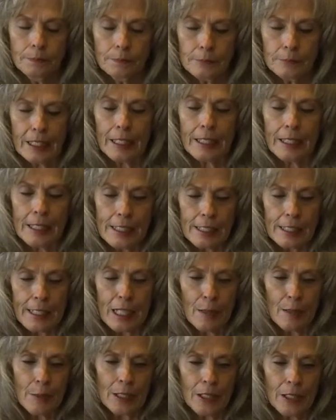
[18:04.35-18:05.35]
it is
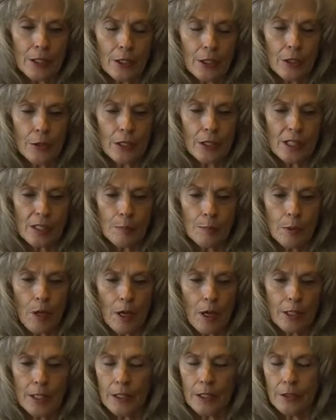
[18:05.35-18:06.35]
inhibiting you, it is
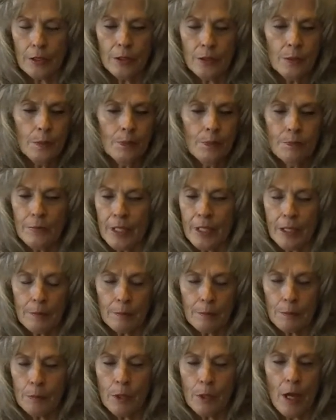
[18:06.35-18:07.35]
blocking you,
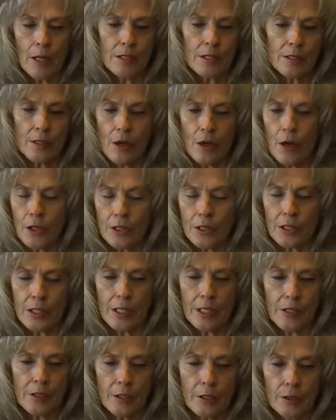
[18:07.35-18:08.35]
it blocks the heart
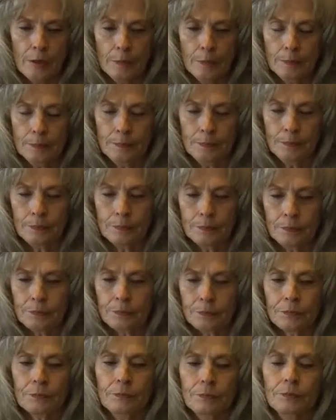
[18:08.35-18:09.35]
center
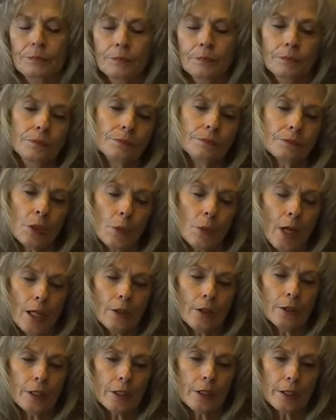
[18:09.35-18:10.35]
when I
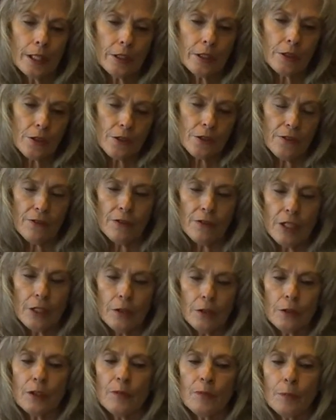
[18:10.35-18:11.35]
look at the energy
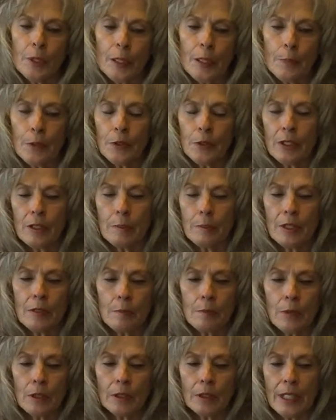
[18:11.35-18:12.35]
field of people that have been
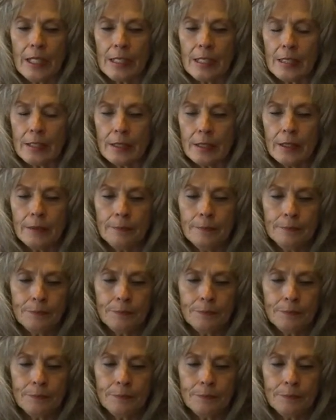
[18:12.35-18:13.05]
molested,